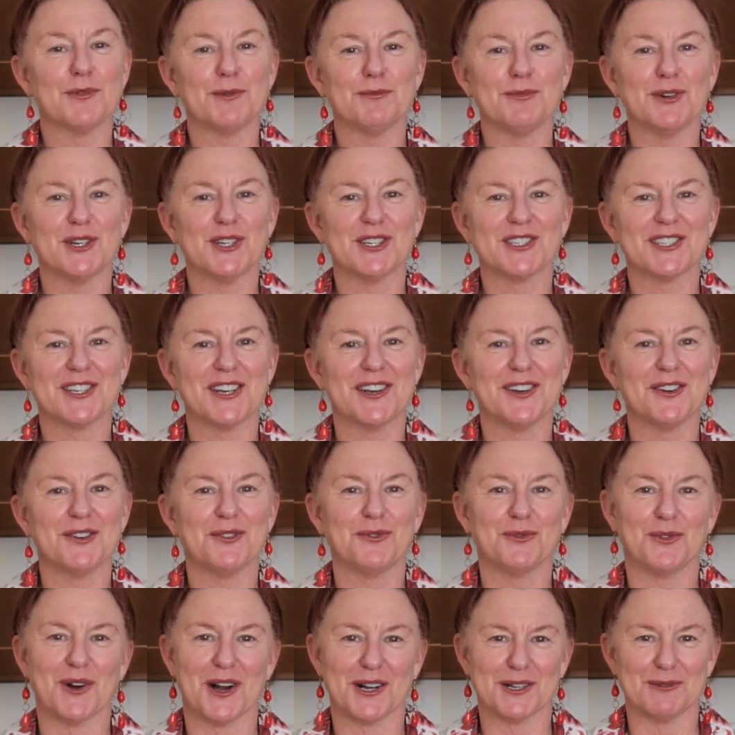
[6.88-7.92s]
Roberta.
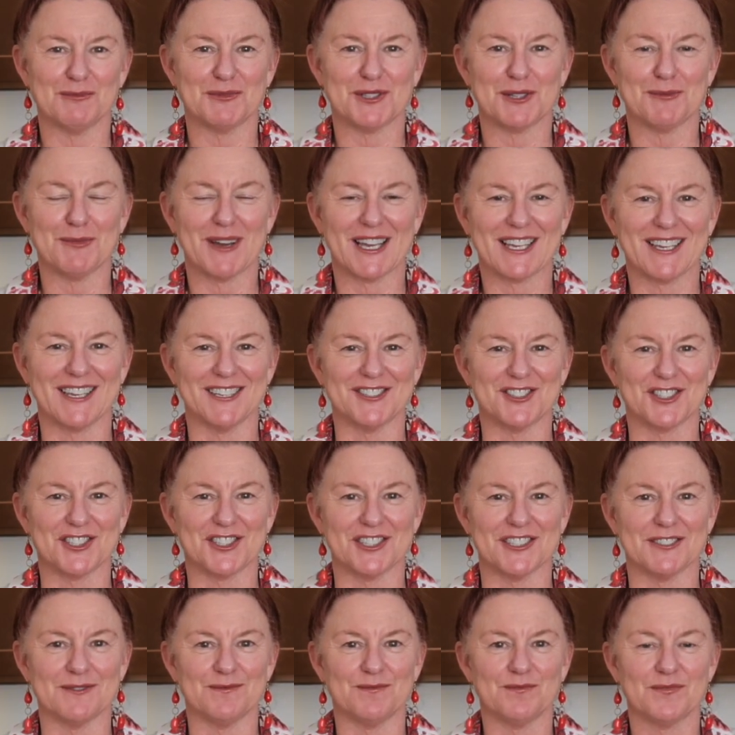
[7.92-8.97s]
Welcome to my
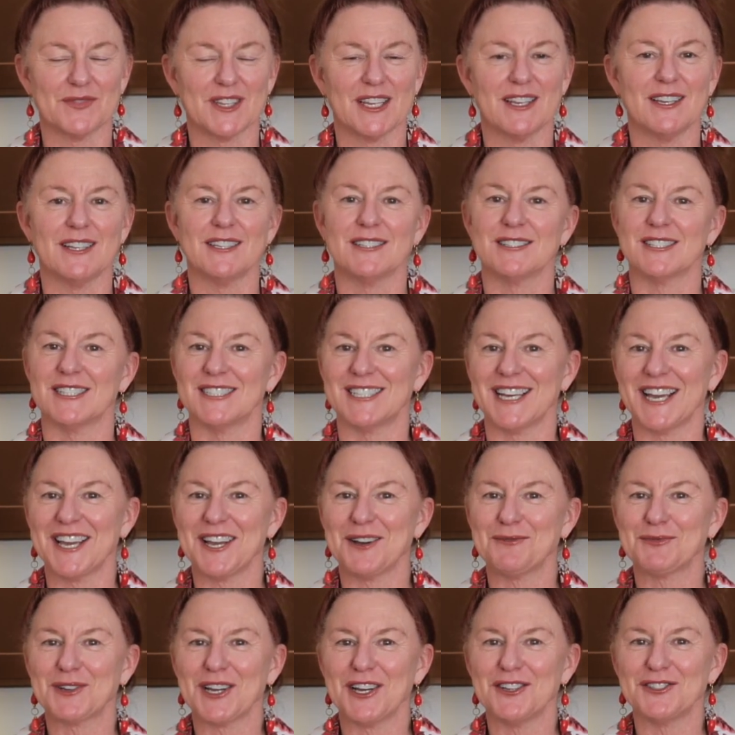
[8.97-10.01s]
kitchen. Today
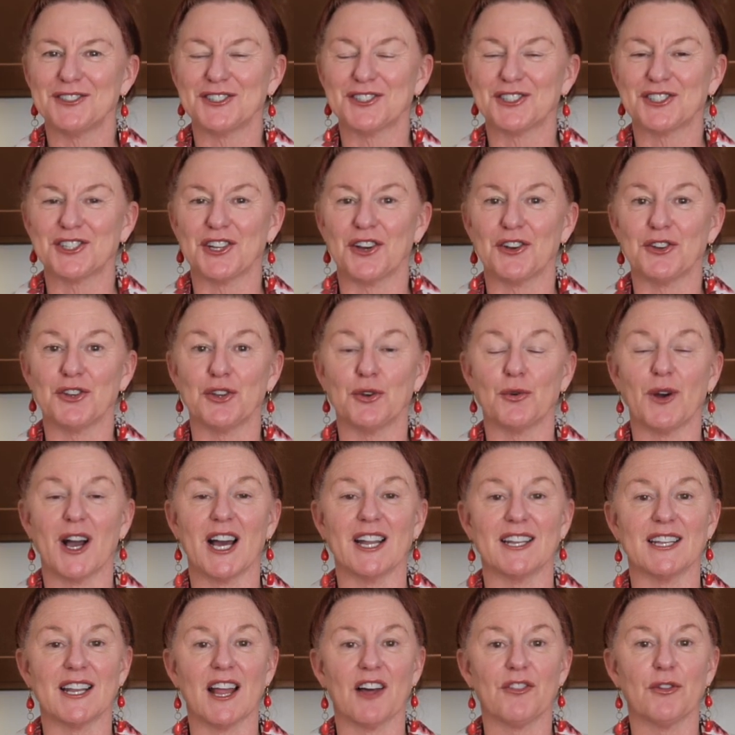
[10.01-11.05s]
I'm going to show you
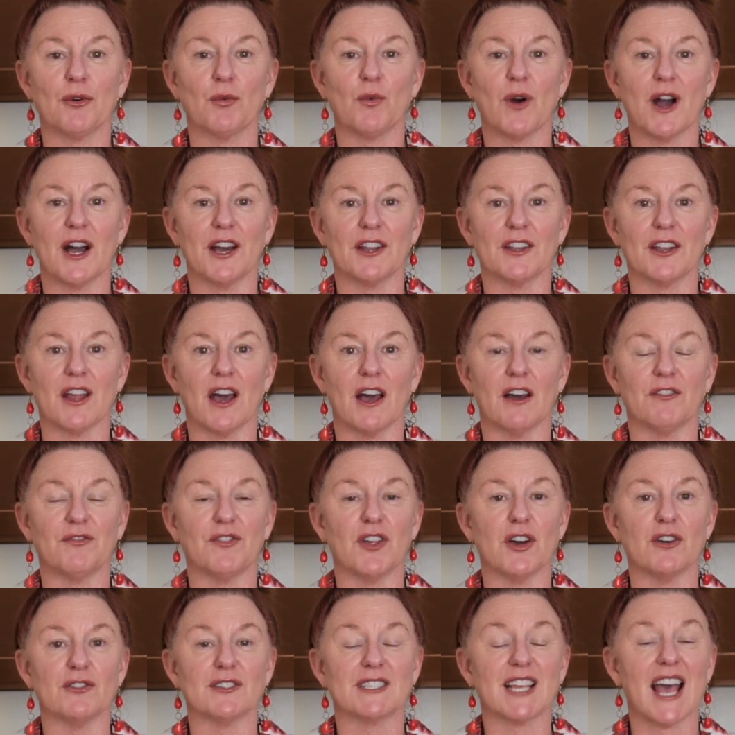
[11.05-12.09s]
another one of
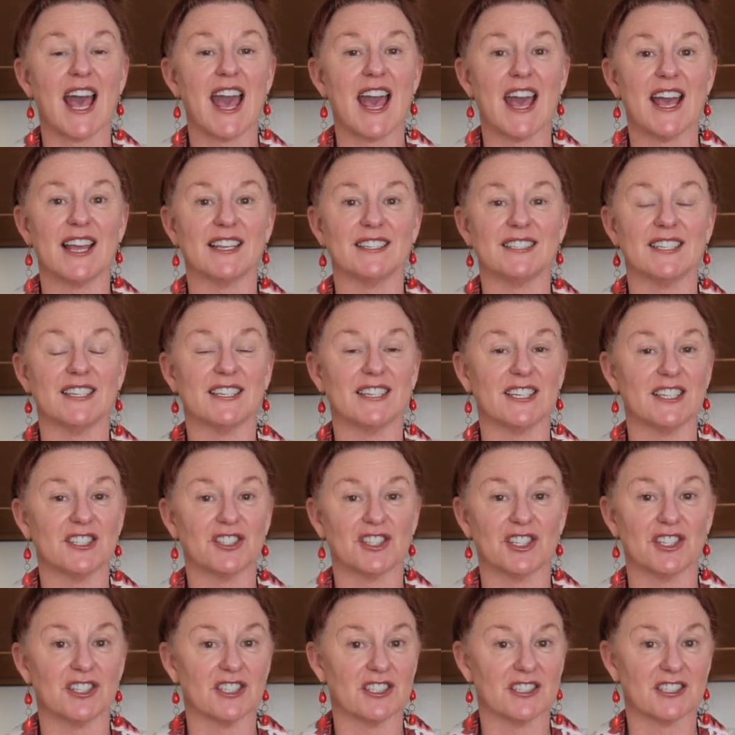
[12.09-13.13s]
those handy
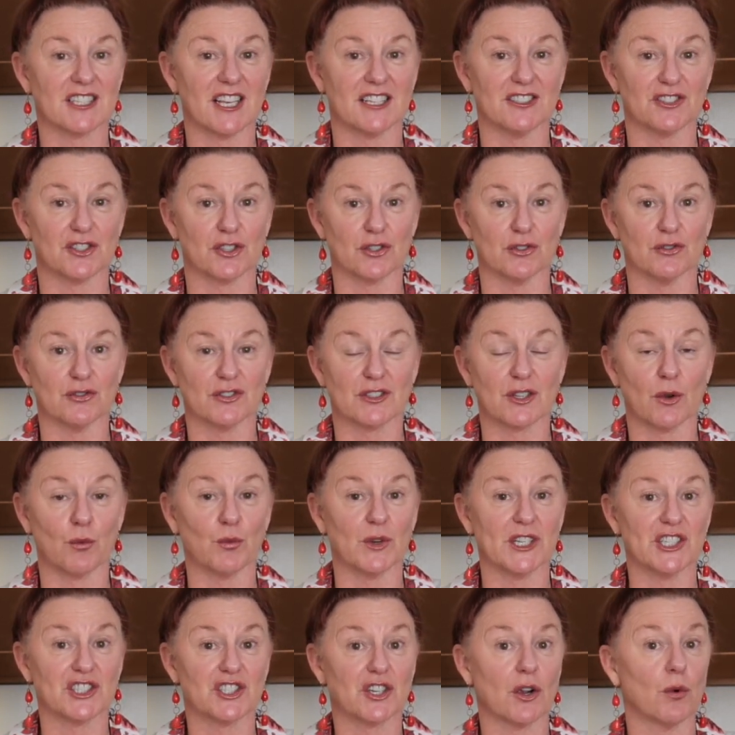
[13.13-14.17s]
kitchen essentials
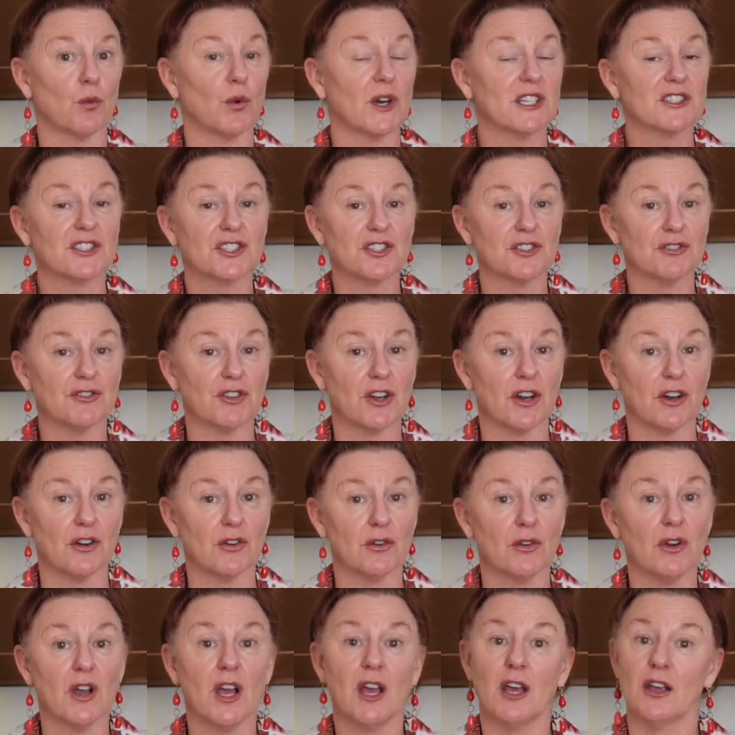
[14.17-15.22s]
which, once you know,
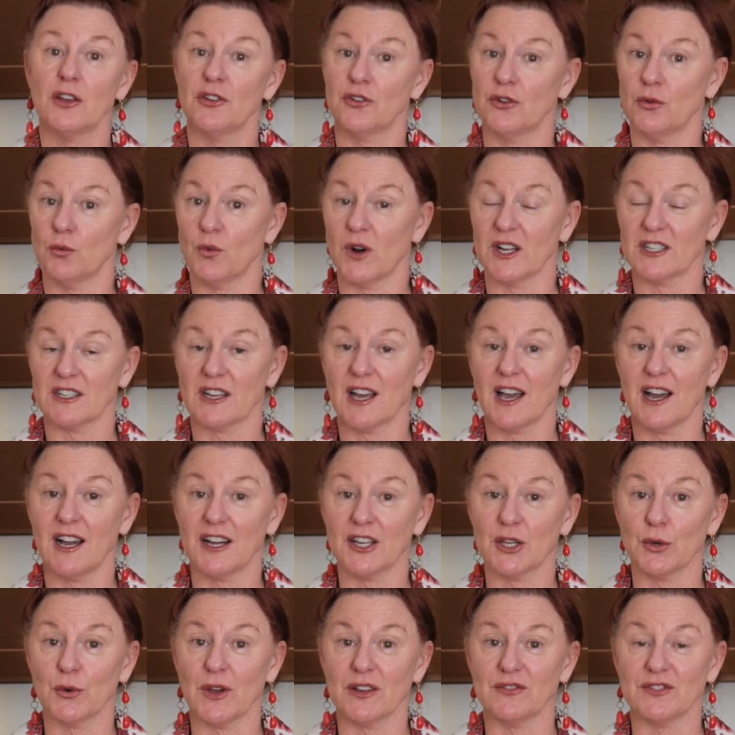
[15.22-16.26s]
you'll wonder how
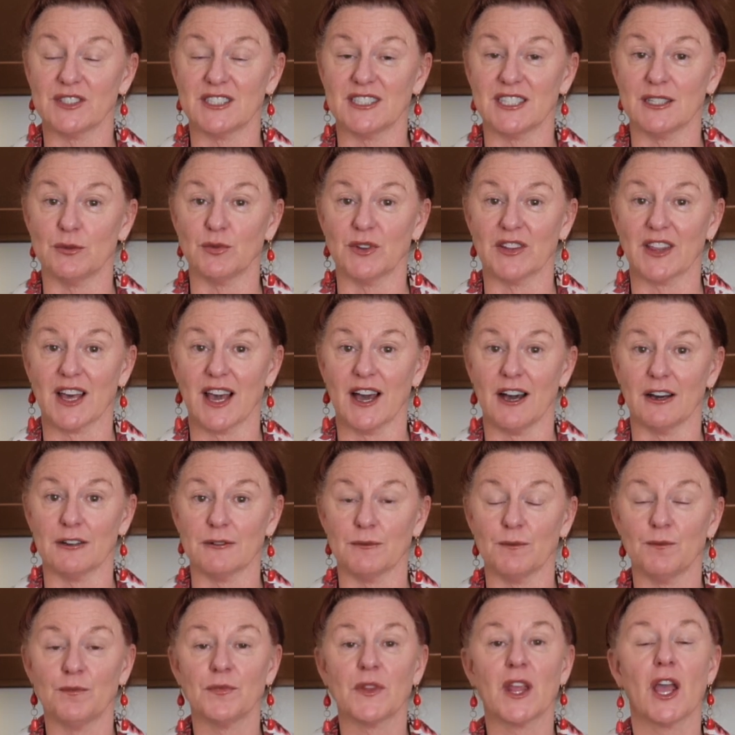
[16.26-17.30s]
you ever did without.
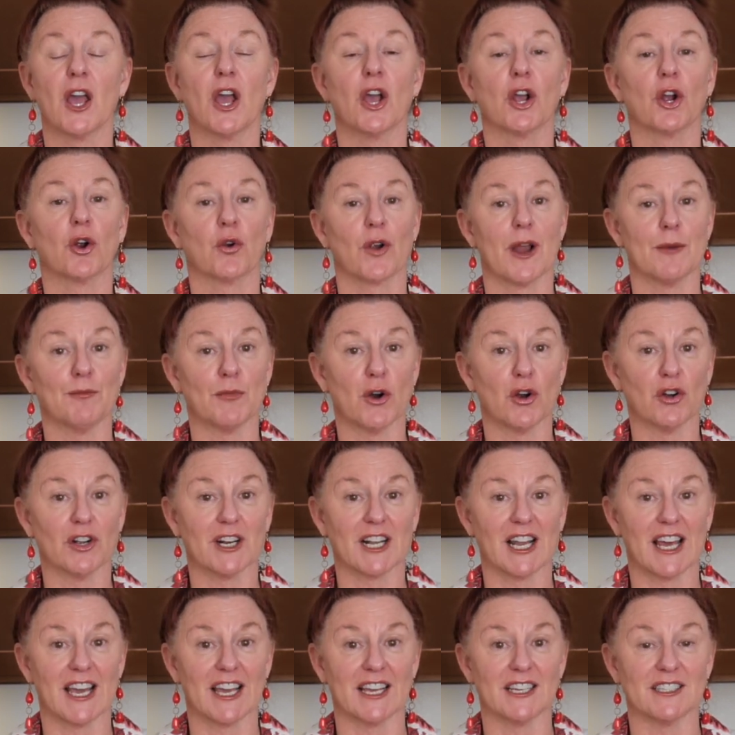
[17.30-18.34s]
Creme
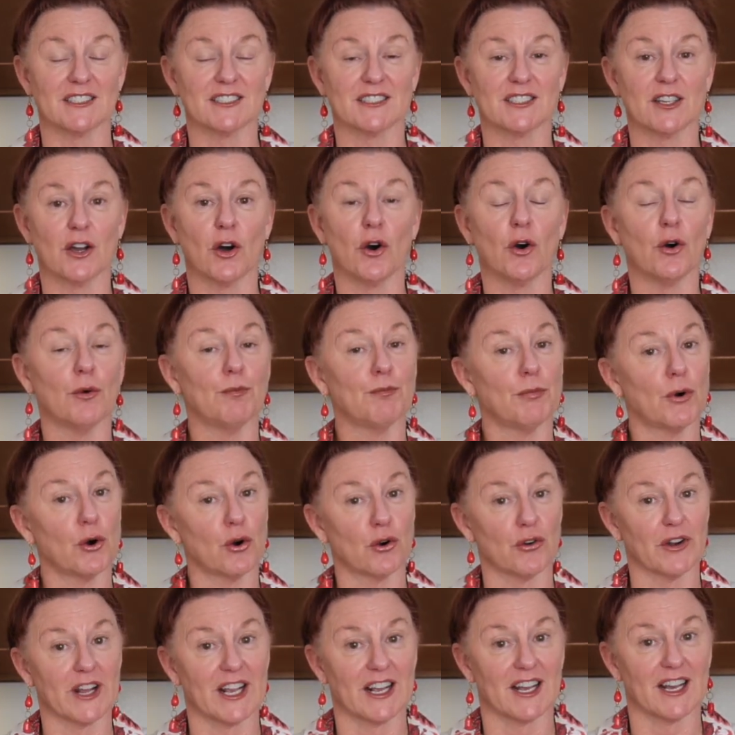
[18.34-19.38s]
anglaise, or
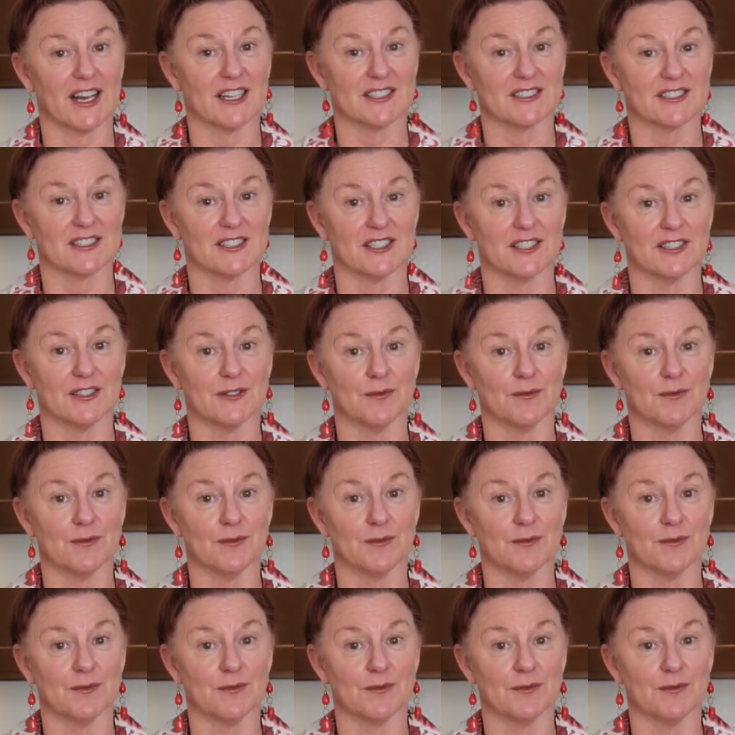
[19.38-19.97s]
pouring custard.